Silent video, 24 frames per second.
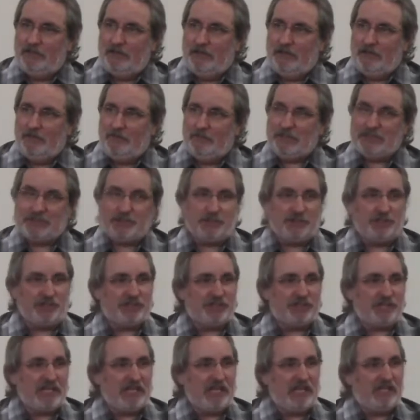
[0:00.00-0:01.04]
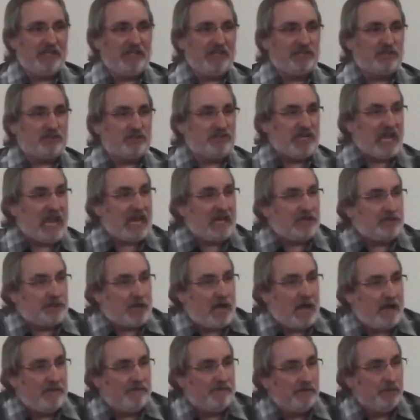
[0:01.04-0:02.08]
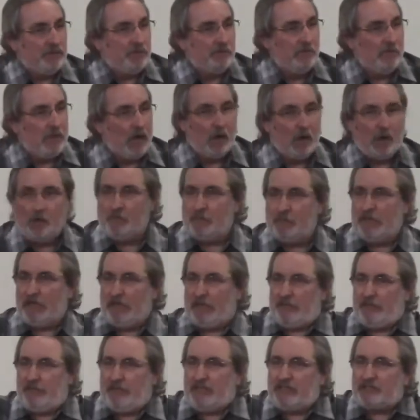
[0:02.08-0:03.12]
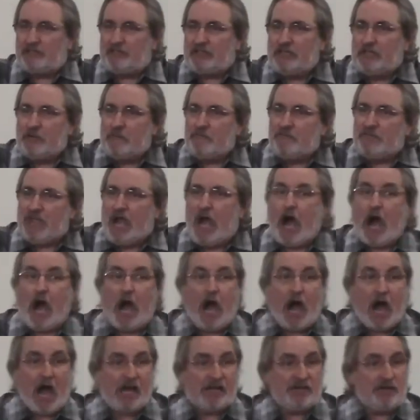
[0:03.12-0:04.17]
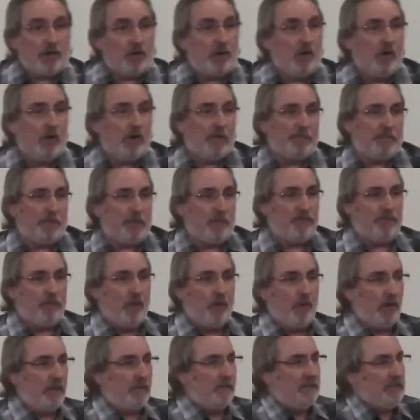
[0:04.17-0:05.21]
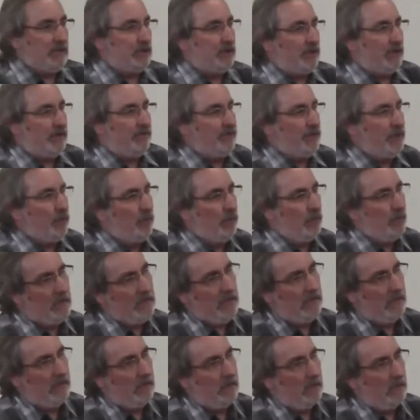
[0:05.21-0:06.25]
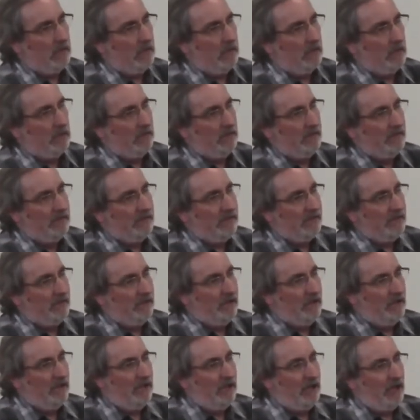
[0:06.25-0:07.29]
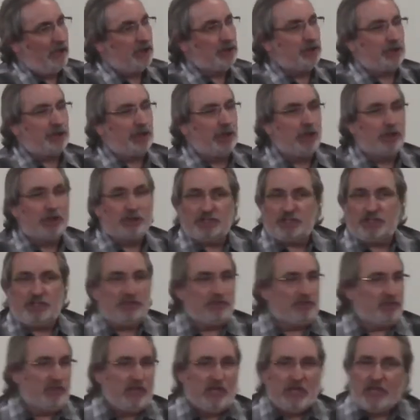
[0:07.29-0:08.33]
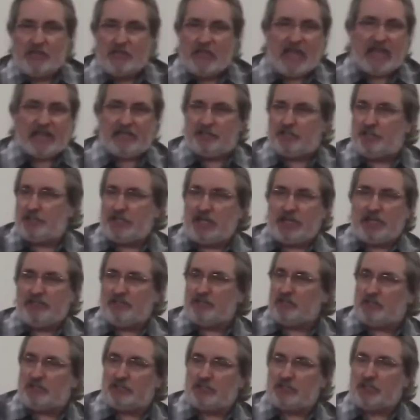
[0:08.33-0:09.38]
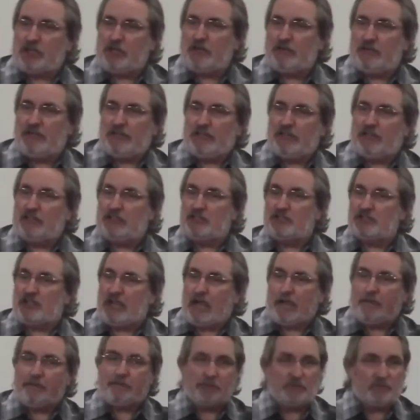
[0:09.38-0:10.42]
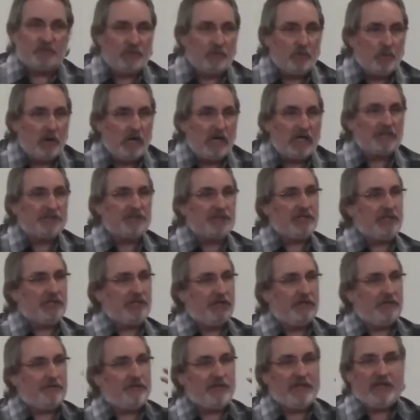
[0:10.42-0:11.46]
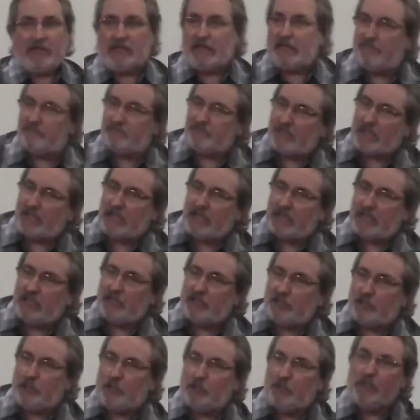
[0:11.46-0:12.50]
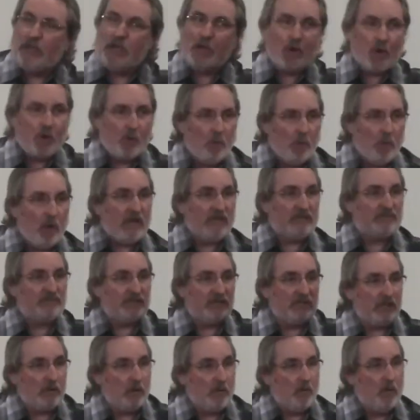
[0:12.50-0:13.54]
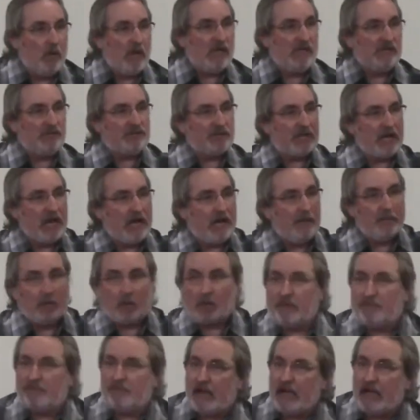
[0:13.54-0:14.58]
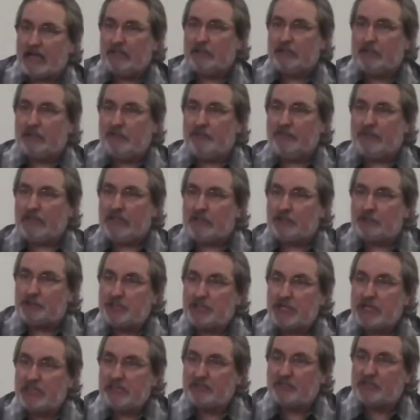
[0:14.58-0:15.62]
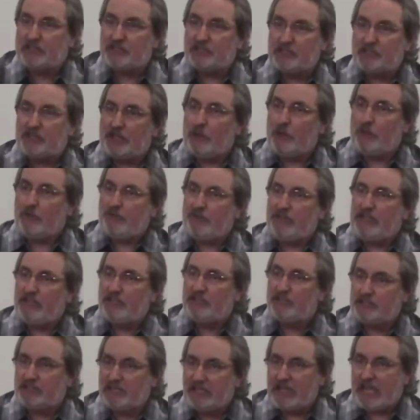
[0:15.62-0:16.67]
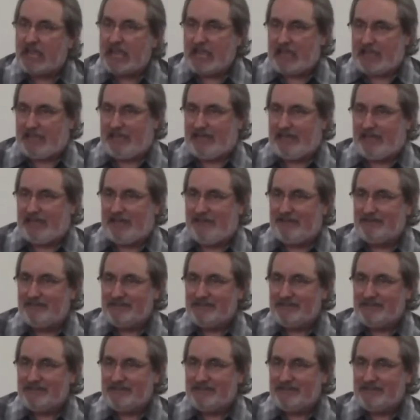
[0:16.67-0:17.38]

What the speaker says: But you see, this deja vu moment, this encore performance, if you will, assures us that Jesus serving the disciples and washing their feet and feeding them wasn't a one-time or a final event. Jesus still feeds today.